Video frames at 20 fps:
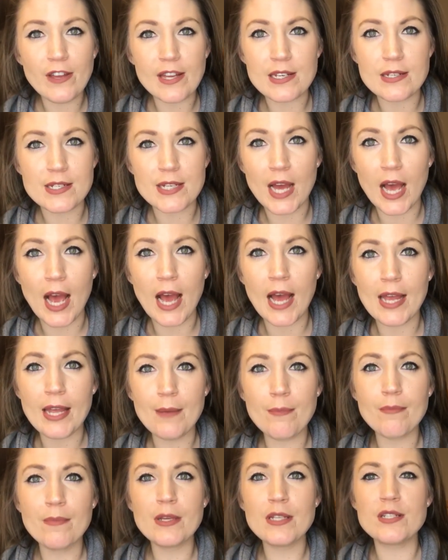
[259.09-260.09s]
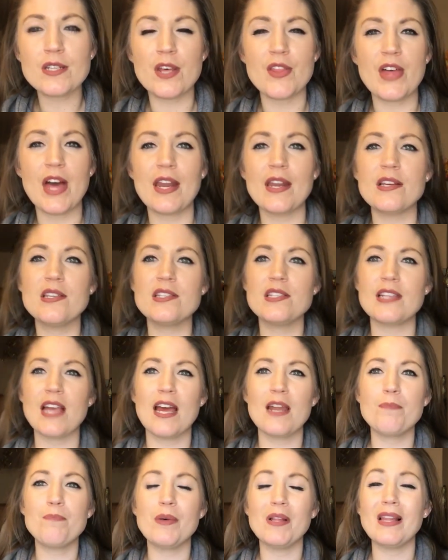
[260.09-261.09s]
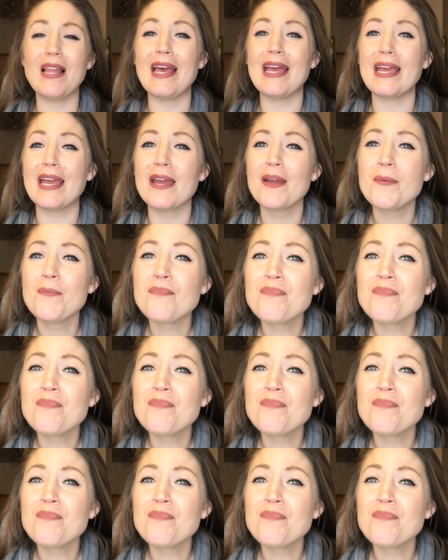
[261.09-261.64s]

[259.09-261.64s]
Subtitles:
and time to that extent, but like